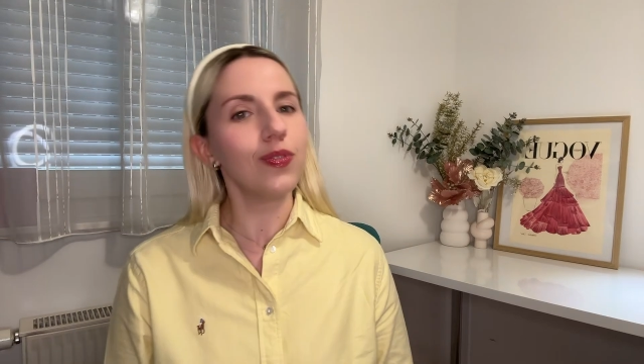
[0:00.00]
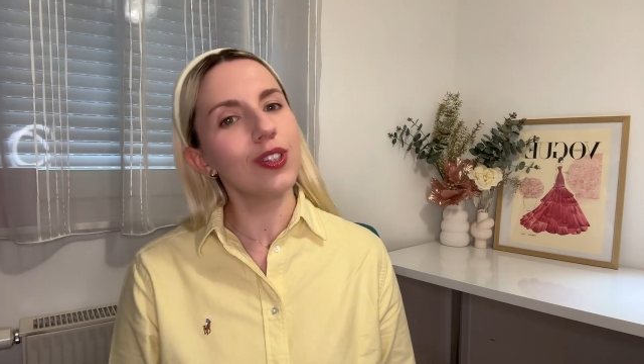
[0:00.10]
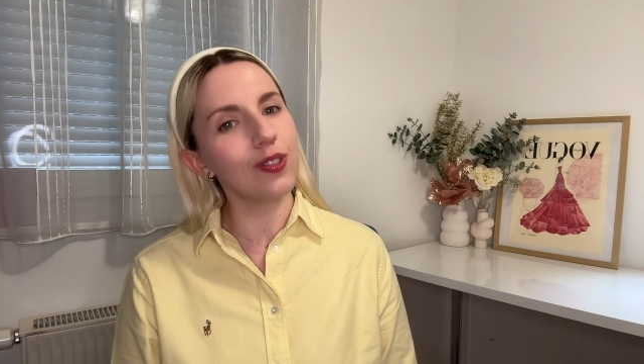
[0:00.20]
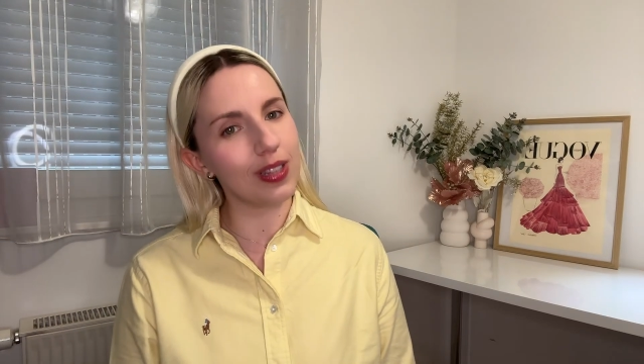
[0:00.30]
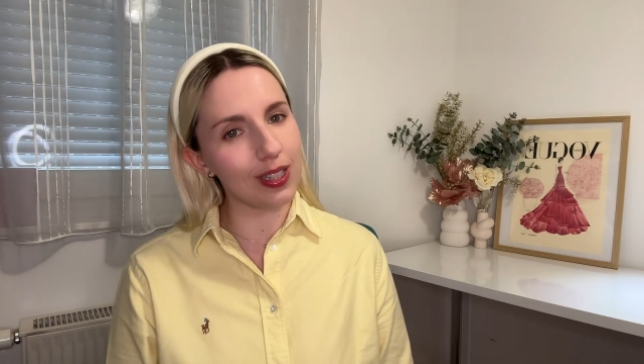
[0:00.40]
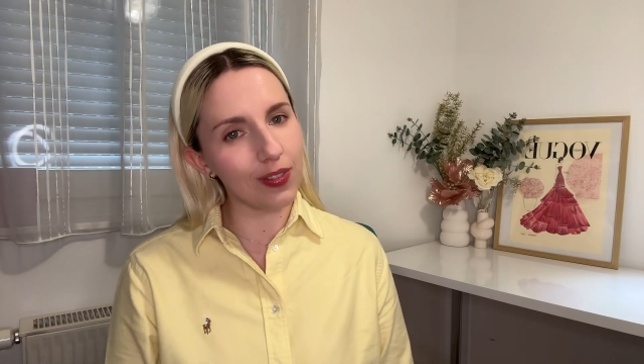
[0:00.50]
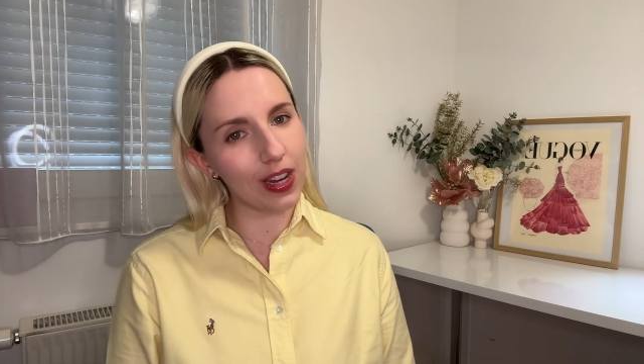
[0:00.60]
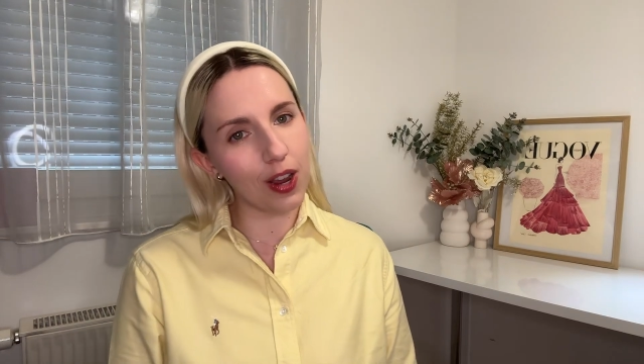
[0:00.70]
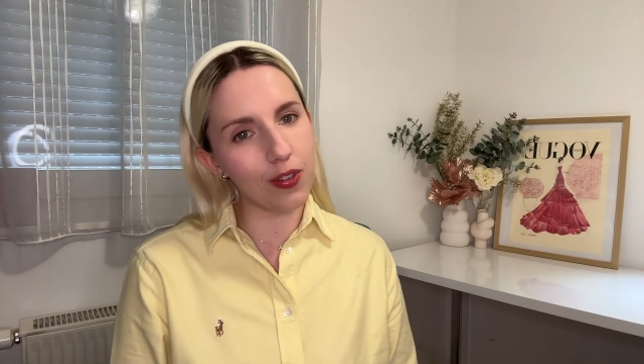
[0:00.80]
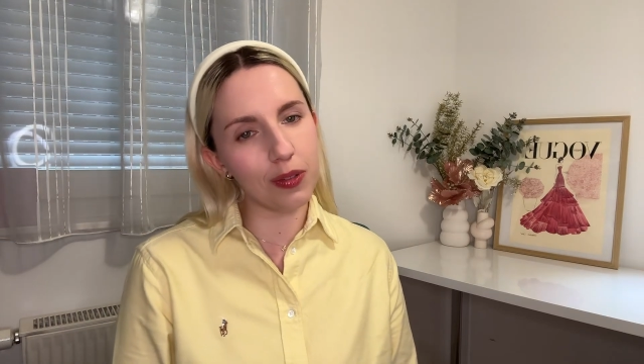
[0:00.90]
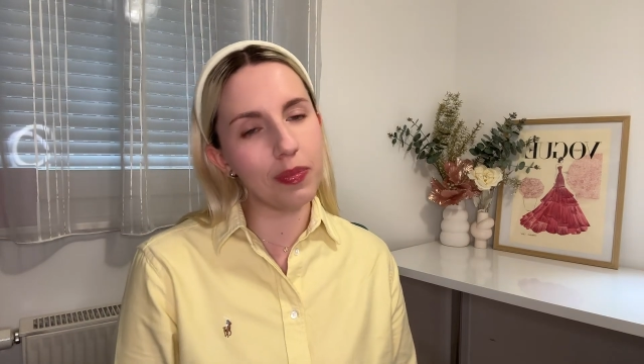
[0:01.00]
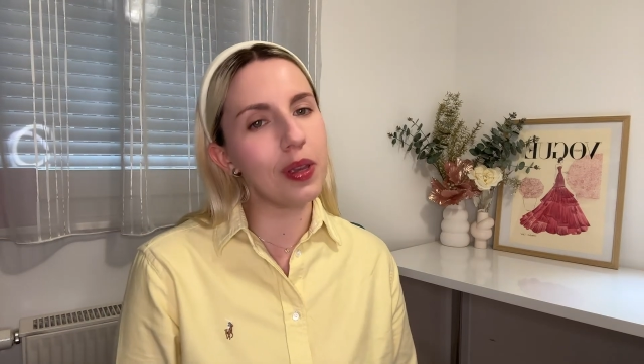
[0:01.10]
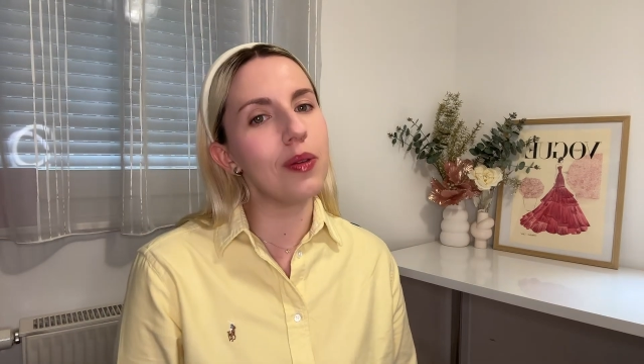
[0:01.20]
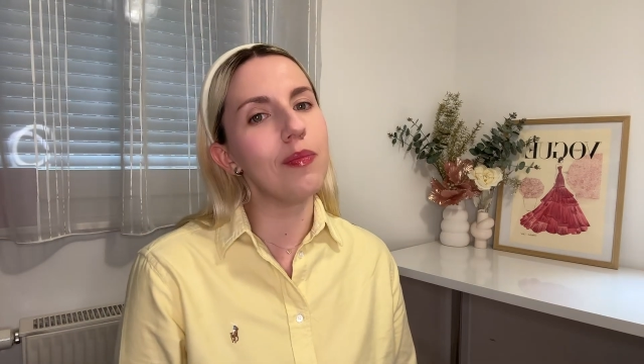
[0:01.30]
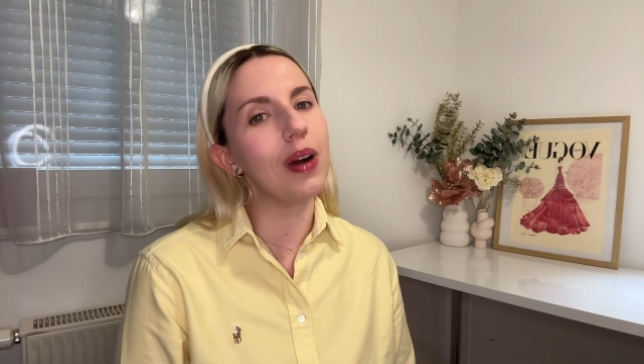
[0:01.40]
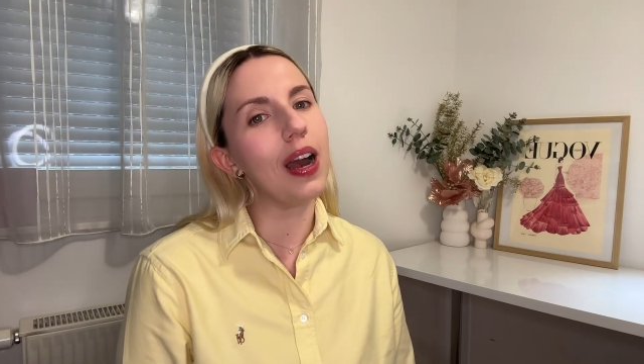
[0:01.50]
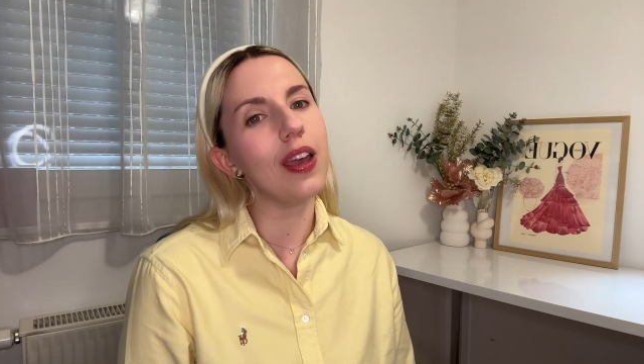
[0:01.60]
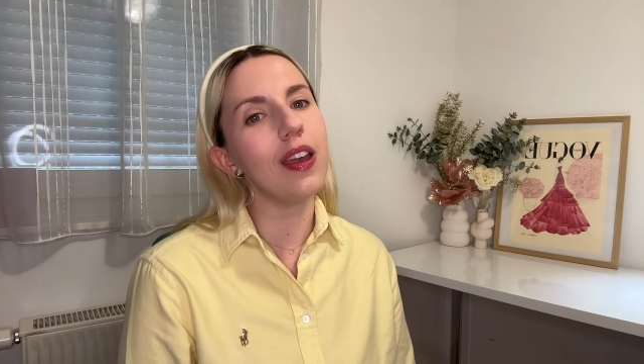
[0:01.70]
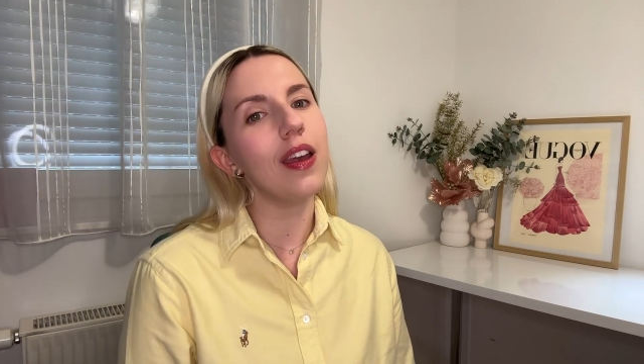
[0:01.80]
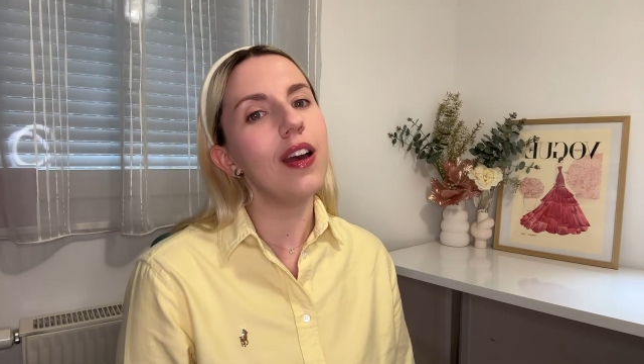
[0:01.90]
So this video will be
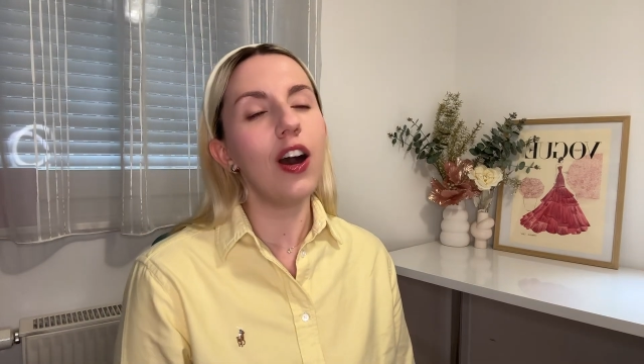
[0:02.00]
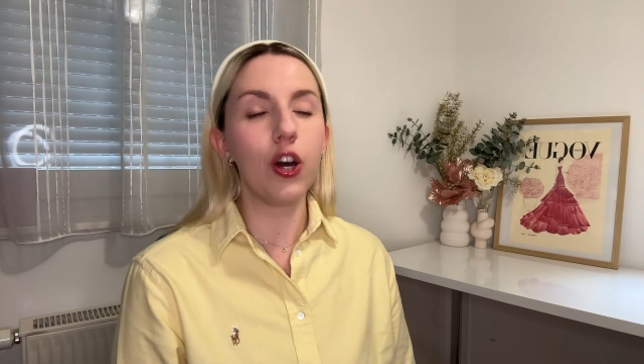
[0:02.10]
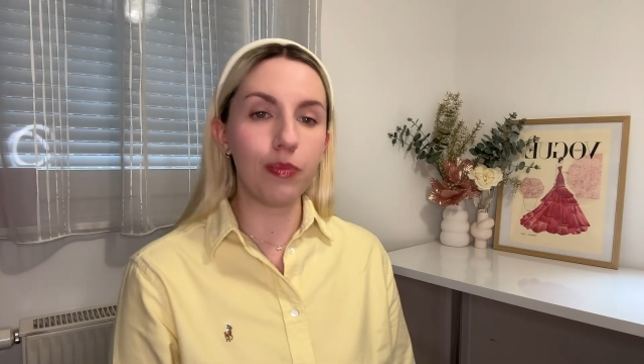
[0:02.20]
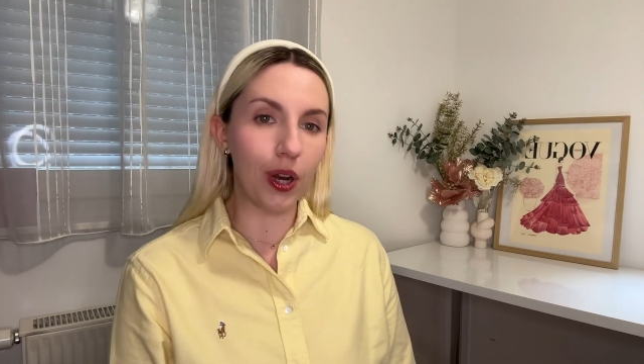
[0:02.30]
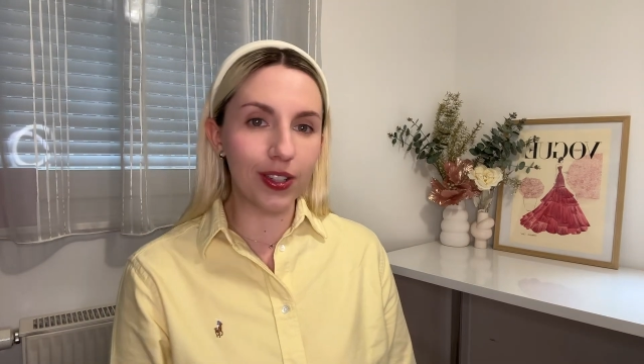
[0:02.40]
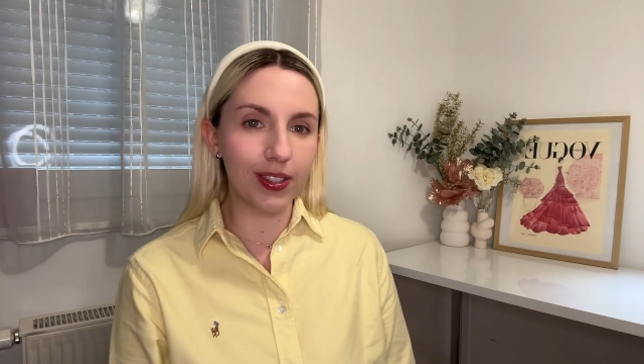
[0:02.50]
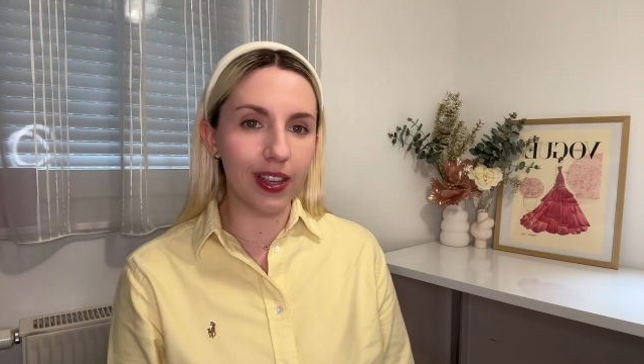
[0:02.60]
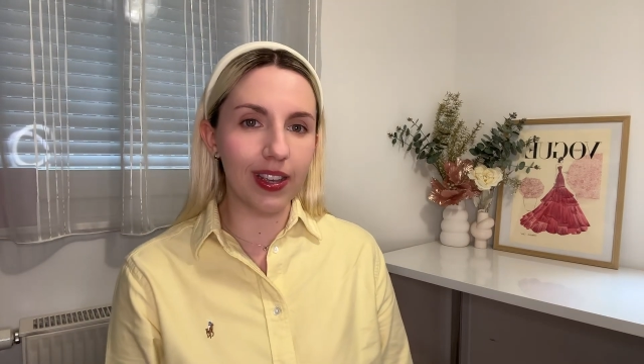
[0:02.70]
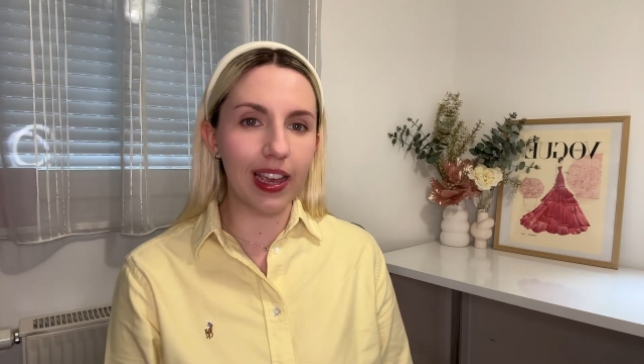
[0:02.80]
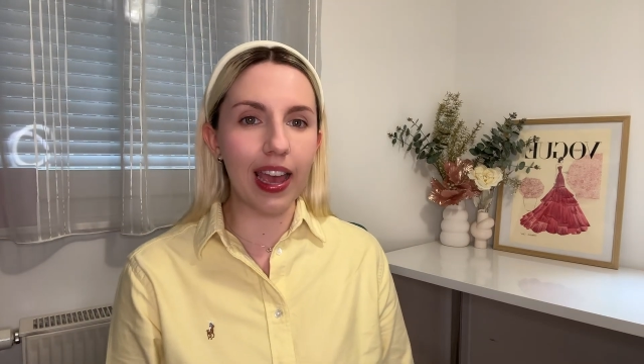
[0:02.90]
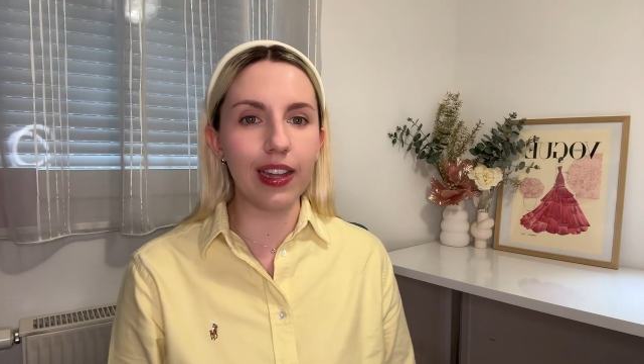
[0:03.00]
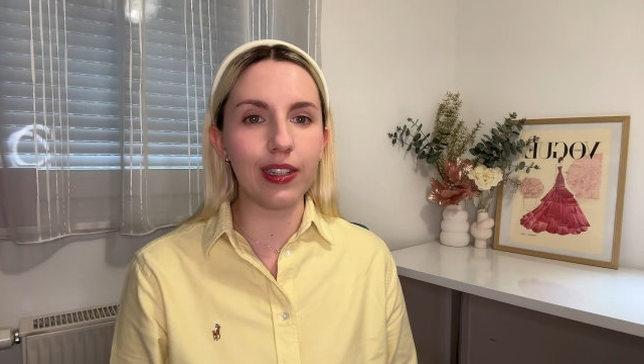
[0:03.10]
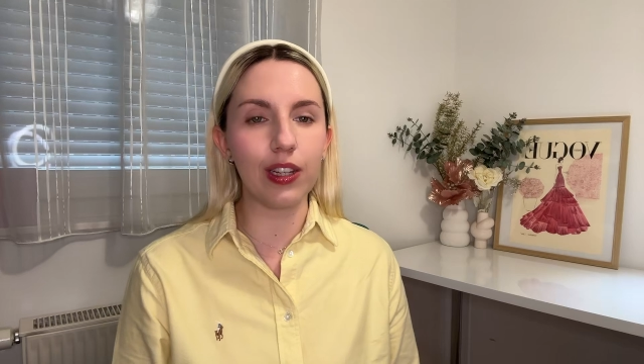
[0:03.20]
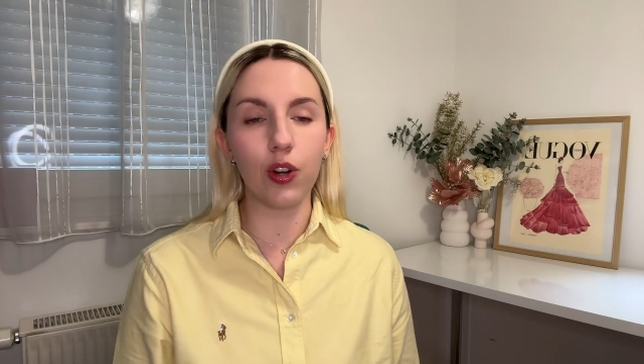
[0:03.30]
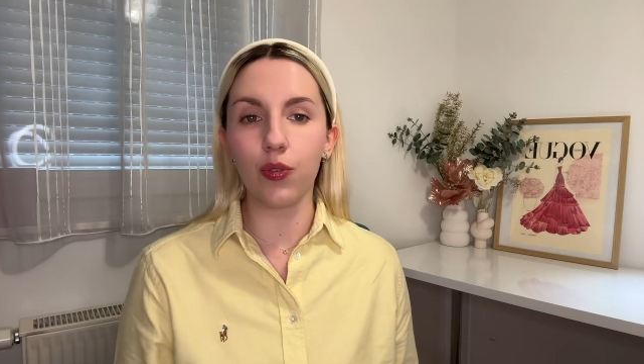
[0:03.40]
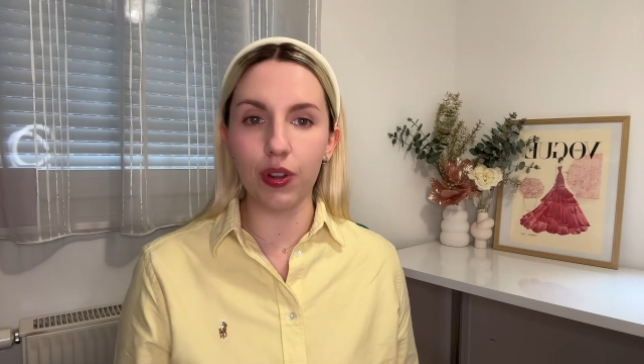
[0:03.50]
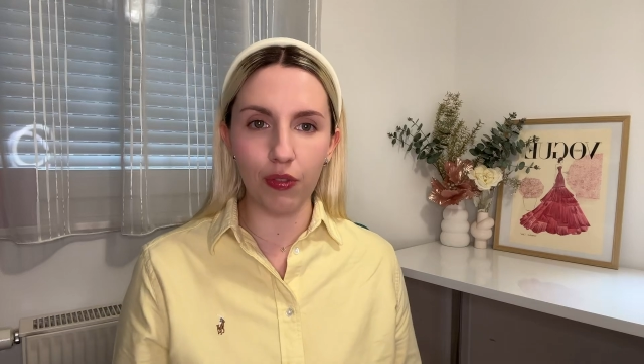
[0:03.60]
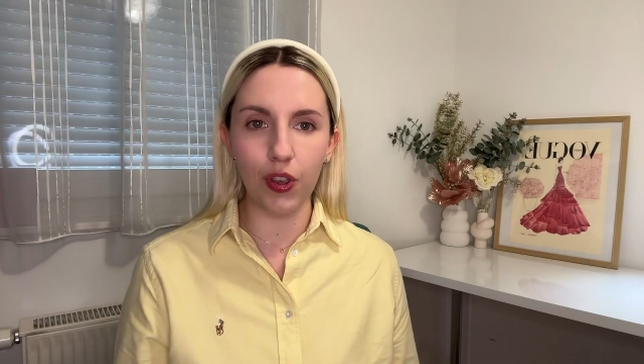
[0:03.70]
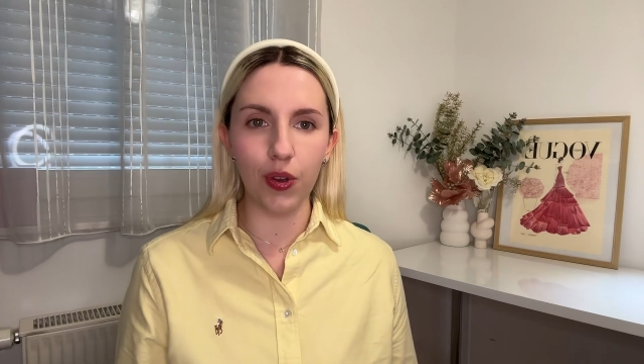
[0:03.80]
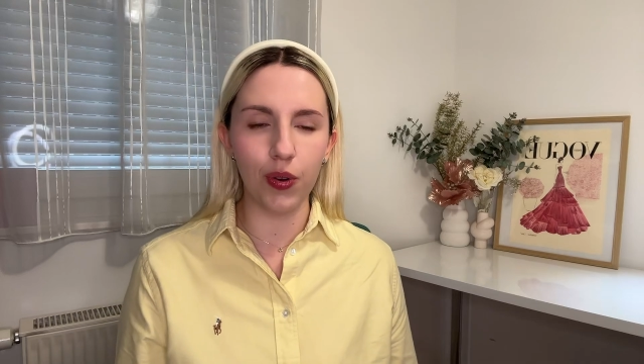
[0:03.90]
my unboxing and
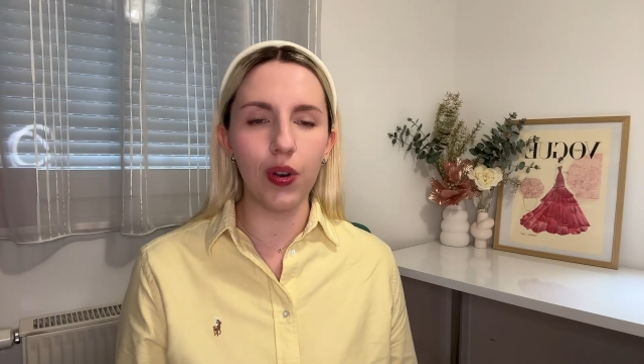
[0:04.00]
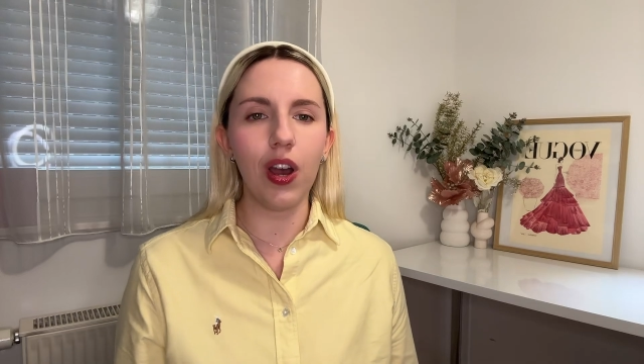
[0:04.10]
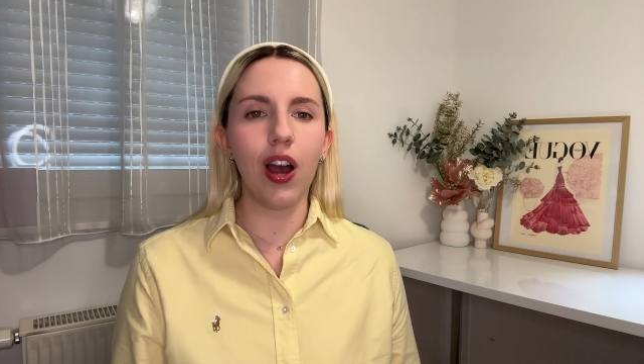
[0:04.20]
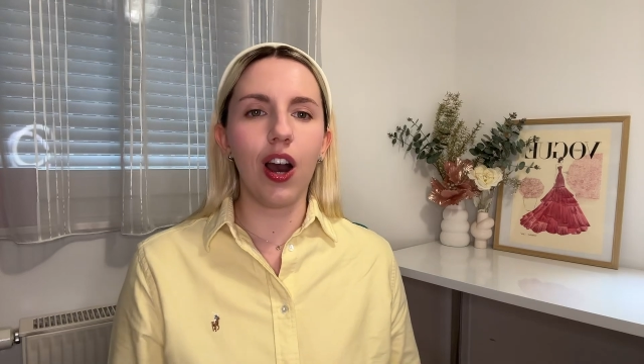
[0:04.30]
review